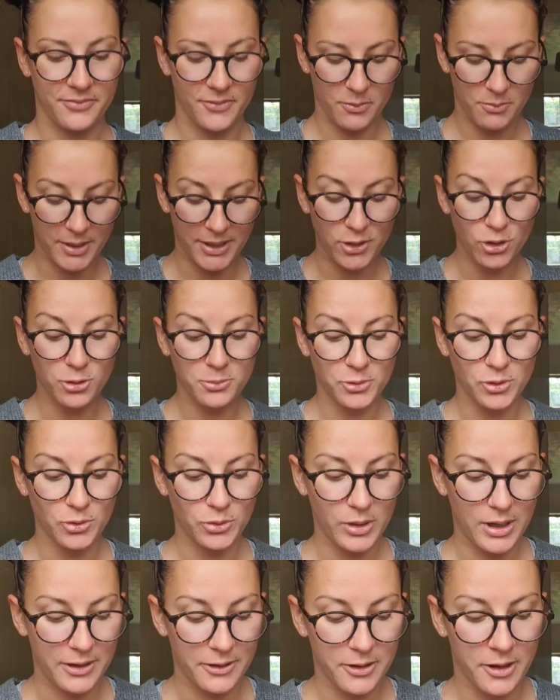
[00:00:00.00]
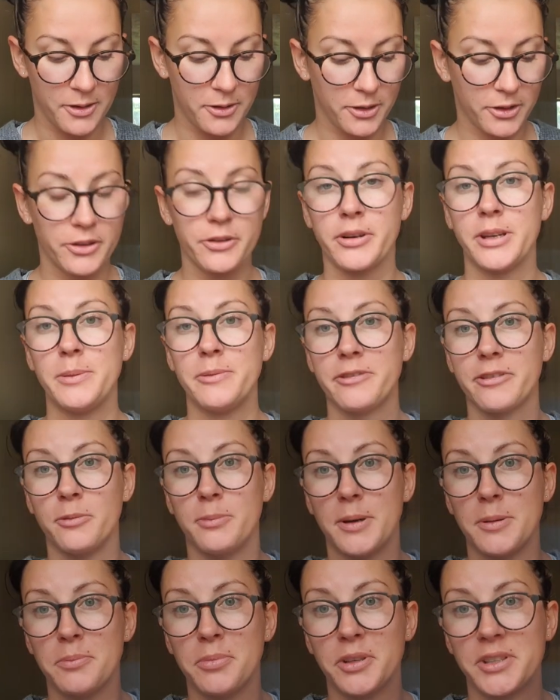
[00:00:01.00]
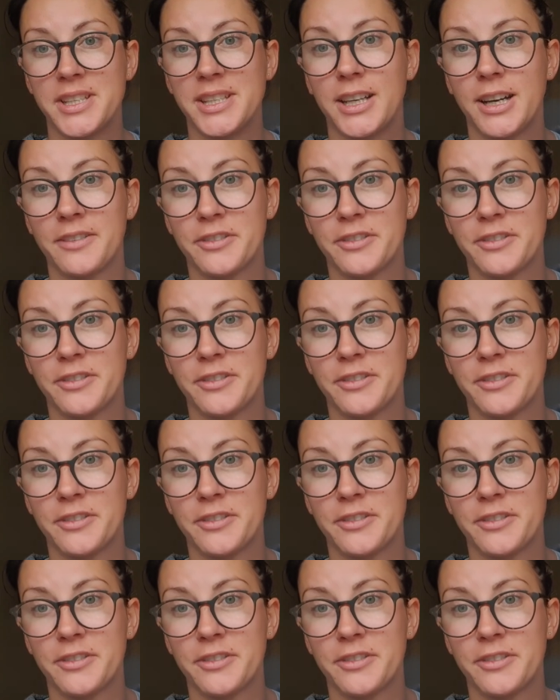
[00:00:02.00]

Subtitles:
My normal cream for my body